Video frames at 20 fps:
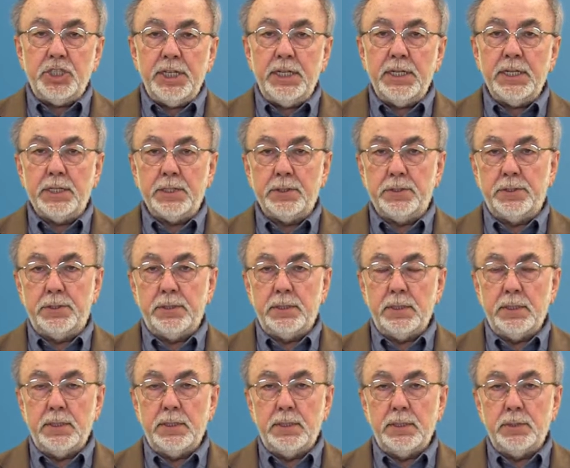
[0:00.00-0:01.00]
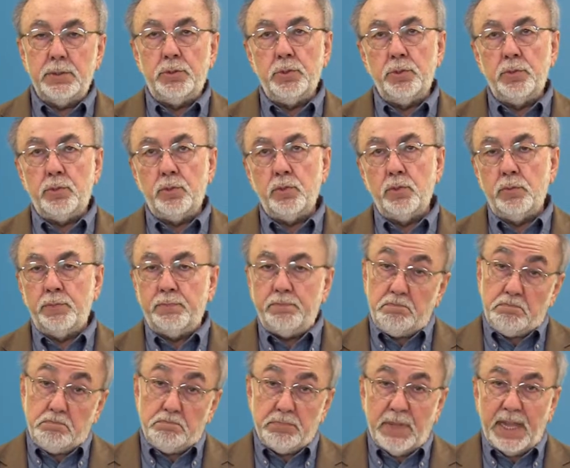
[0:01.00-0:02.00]
changes due to
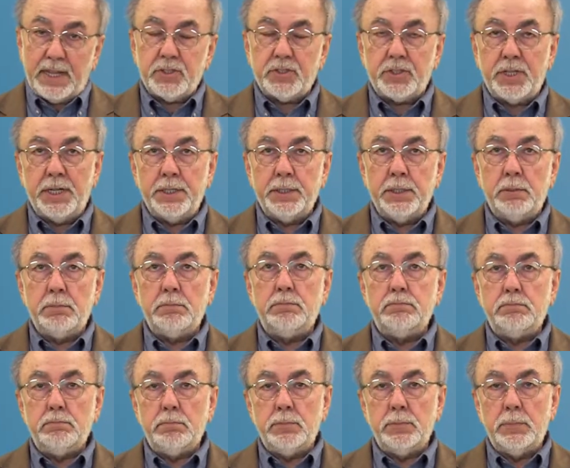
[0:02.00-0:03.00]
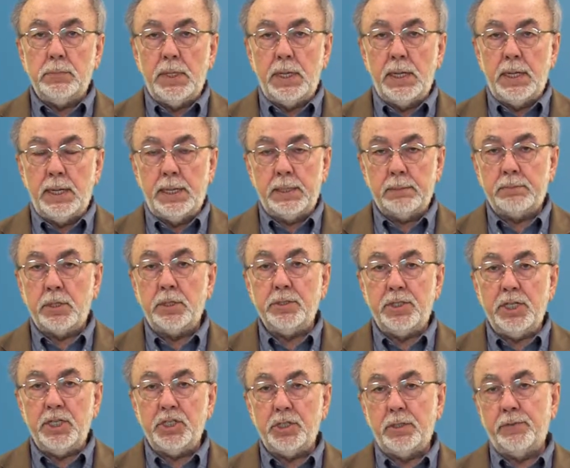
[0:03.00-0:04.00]
external uh,
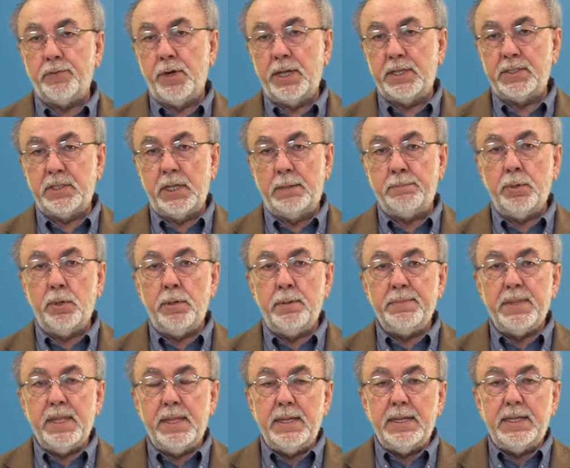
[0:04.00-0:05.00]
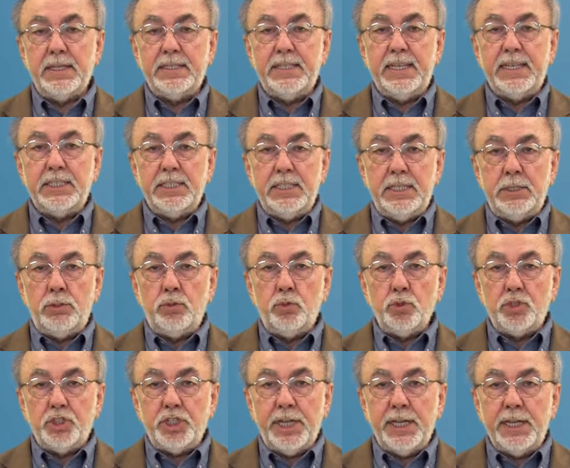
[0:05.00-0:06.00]
condition, for example, they need
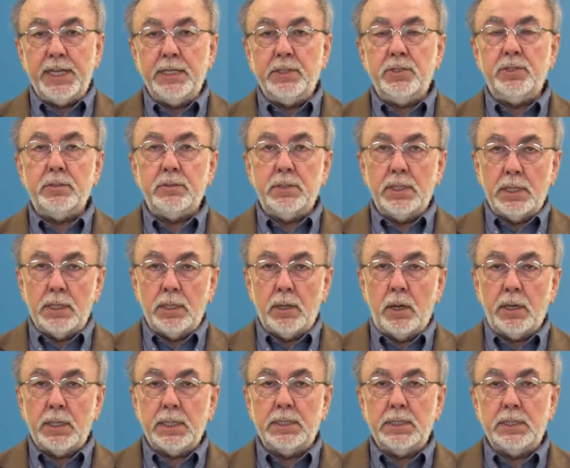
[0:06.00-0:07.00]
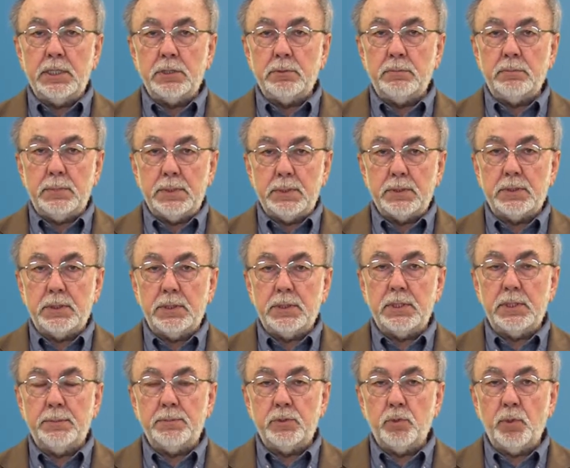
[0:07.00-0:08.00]
to change, the organism, the
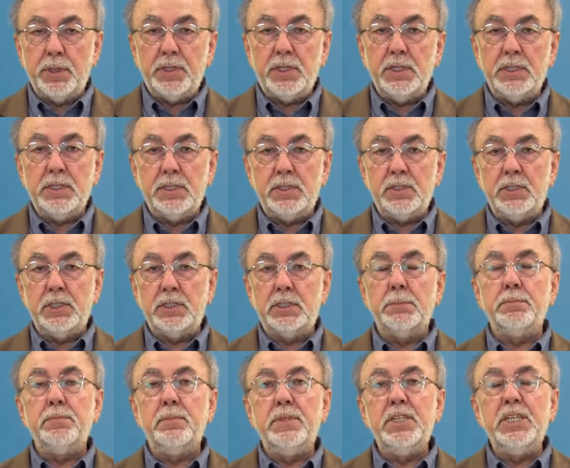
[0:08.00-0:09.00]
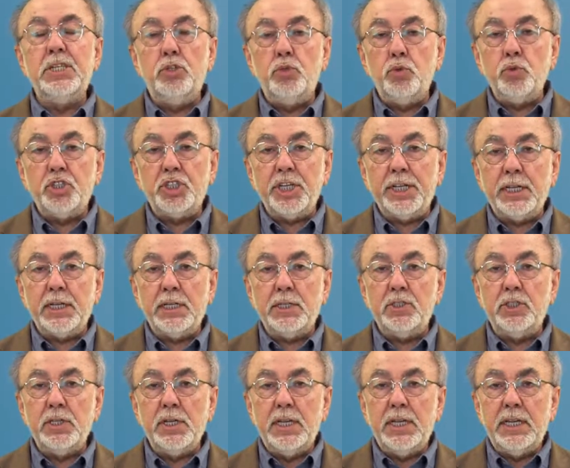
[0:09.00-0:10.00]
systems within the system need to
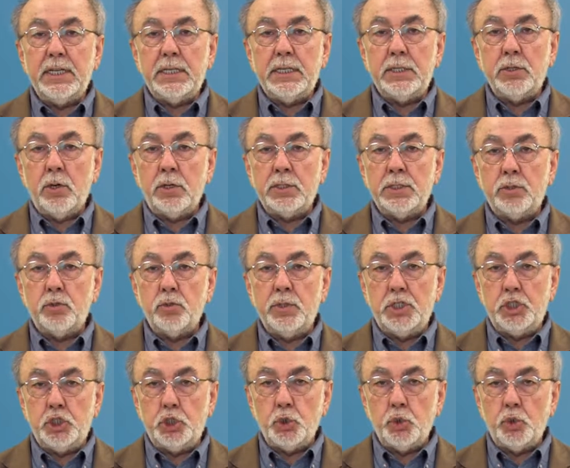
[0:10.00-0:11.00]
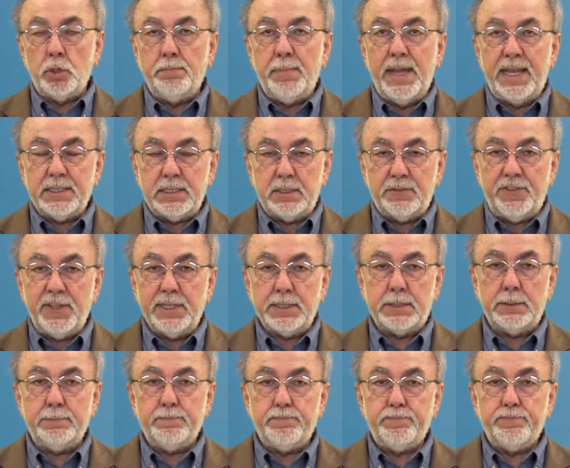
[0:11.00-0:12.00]
change in order to ensure best
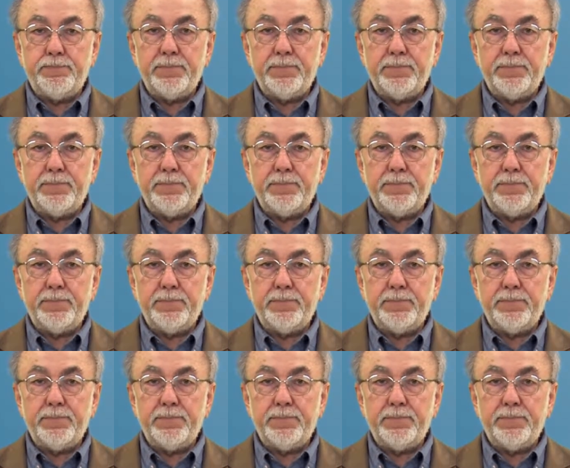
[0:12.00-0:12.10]
fit